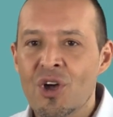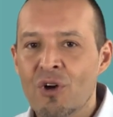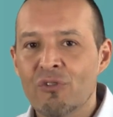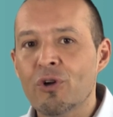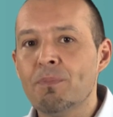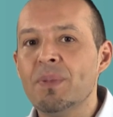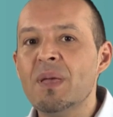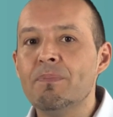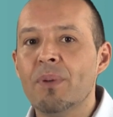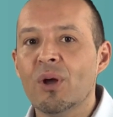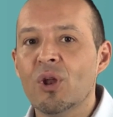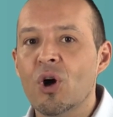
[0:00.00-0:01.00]
for
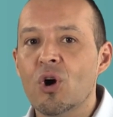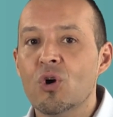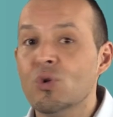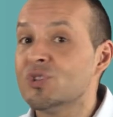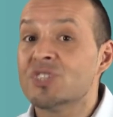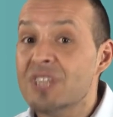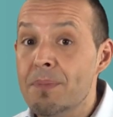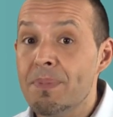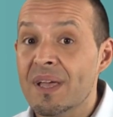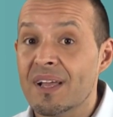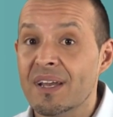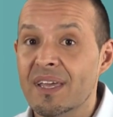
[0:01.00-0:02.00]
people who
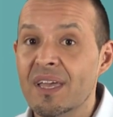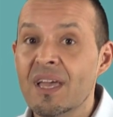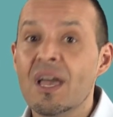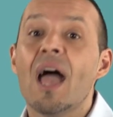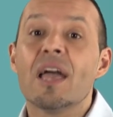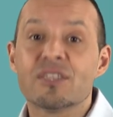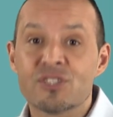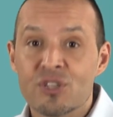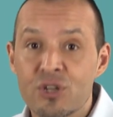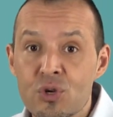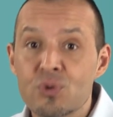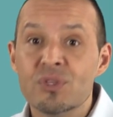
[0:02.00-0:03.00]
typically
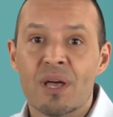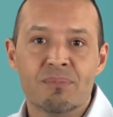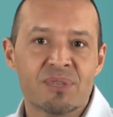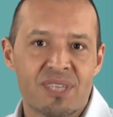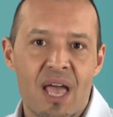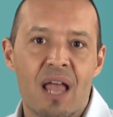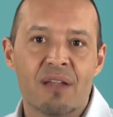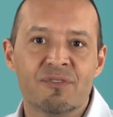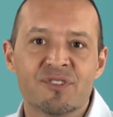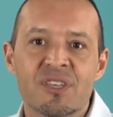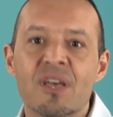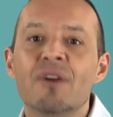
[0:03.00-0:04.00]
exclude
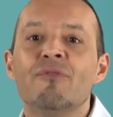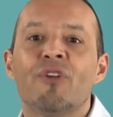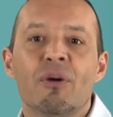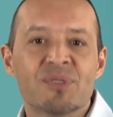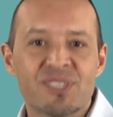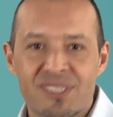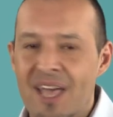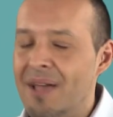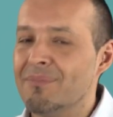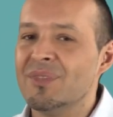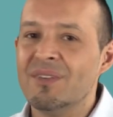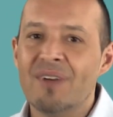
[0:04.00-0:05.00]
themselves from
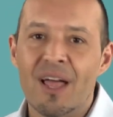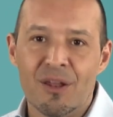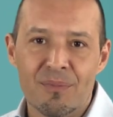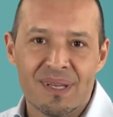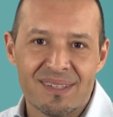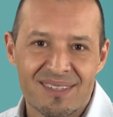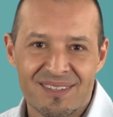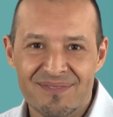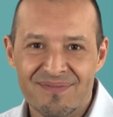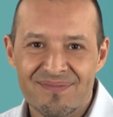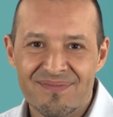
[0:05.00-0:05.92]
STEM development.